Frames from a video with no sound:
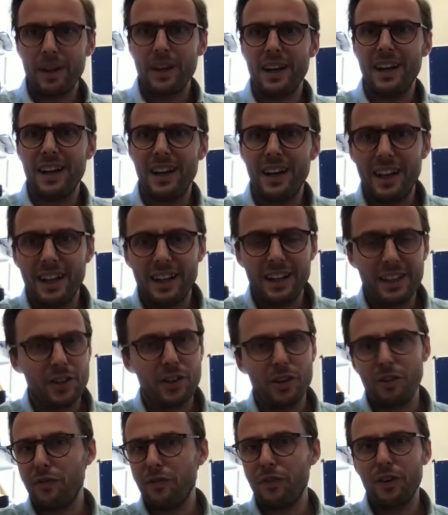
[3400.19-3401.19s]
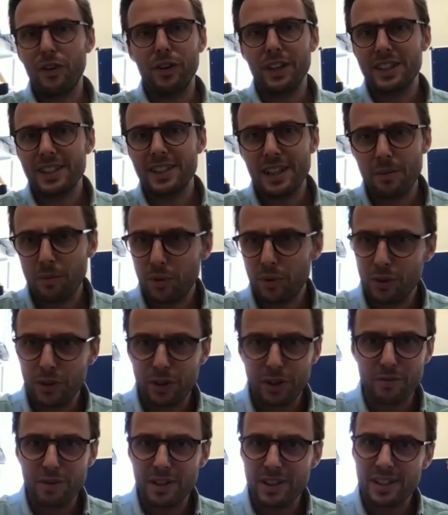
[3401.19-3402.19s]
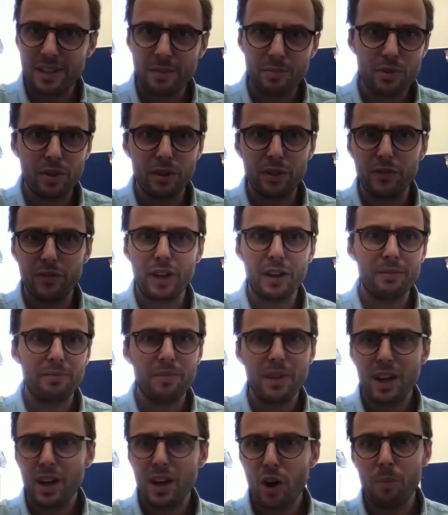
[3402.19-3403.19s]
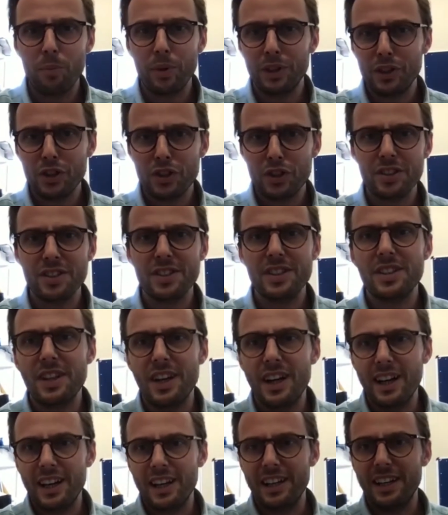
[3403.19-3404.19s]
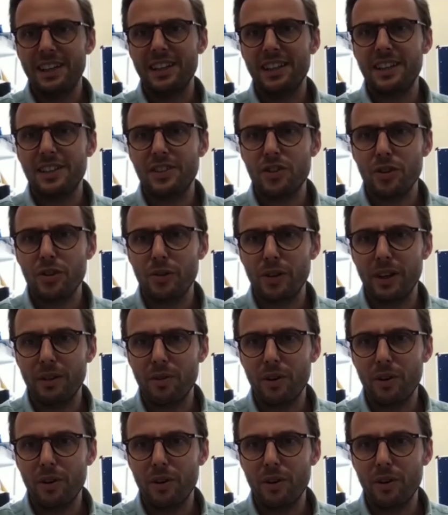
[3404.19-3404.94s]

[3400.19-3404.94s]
For example, you can run some sort of a competition style in the Turing.